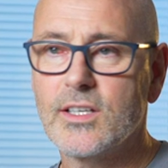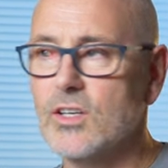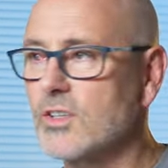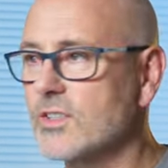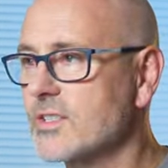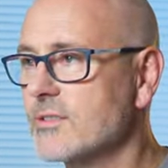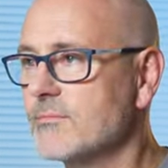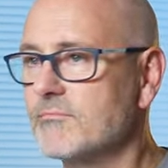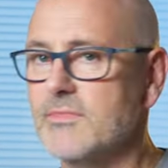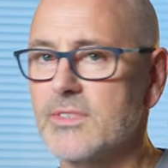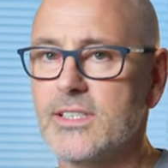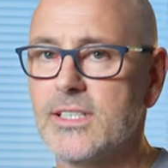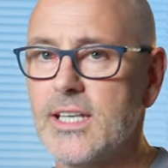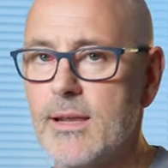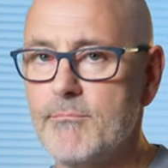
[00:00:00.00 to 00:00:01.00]
costs
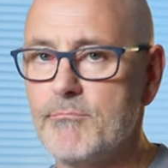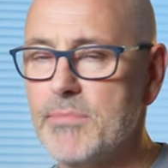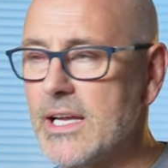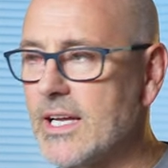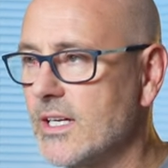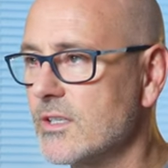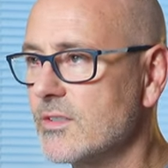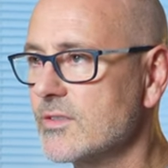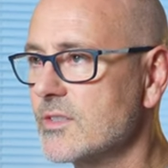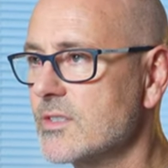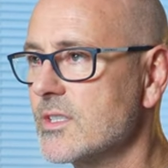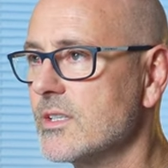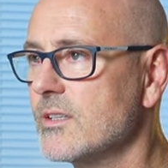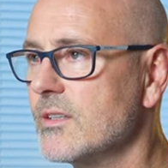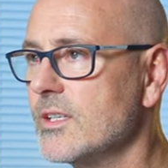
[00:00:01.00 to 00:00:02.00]
ten
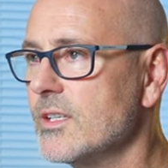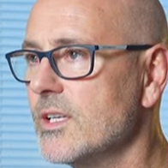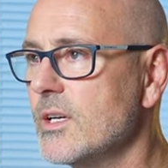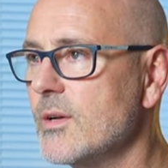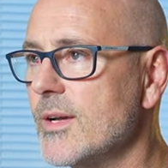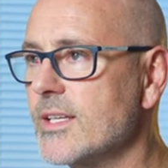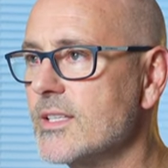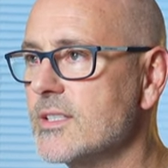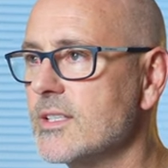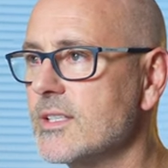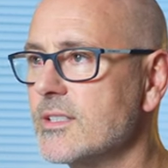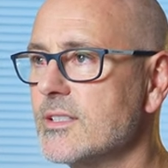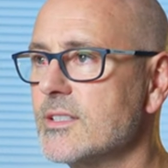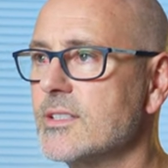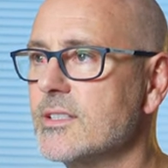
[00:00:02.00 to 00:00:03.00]
pounds. In the US,
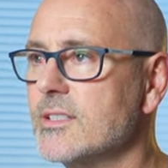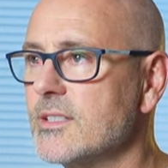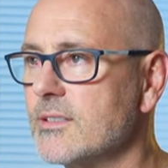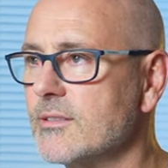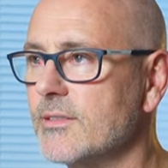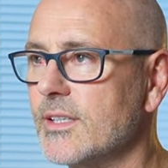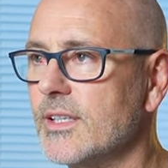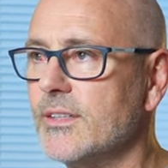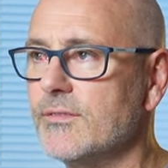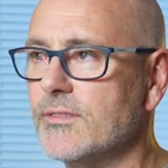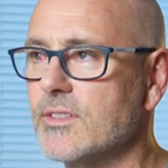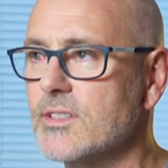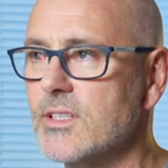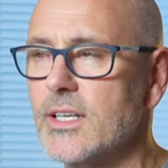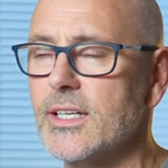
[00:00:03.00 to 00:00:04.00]
it's even
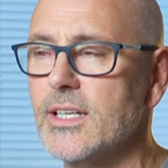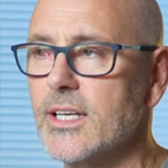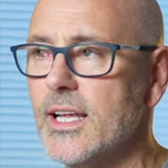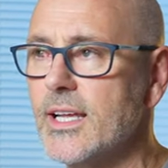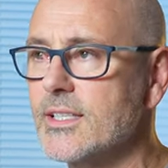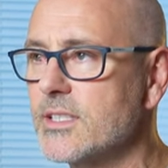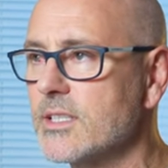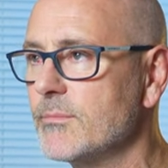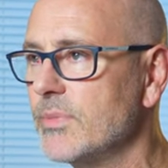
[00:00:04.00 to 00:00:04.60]
slightly less, I